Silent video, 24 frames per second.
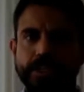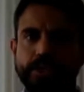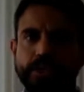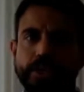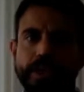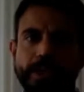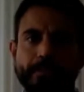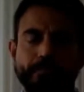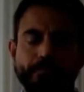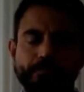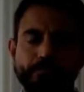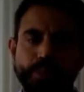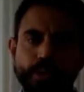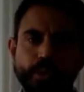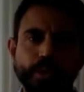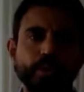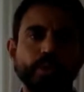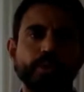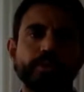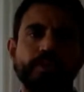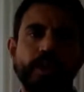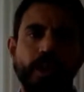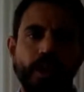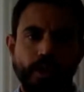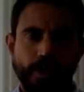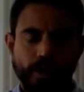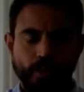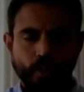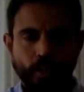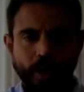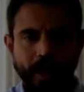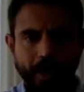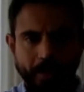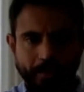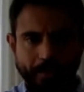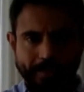to improve our
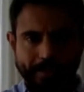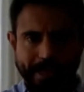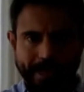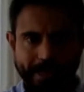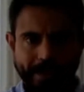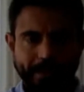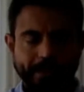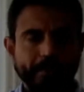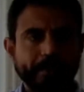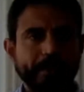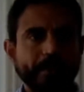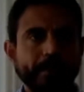well-being,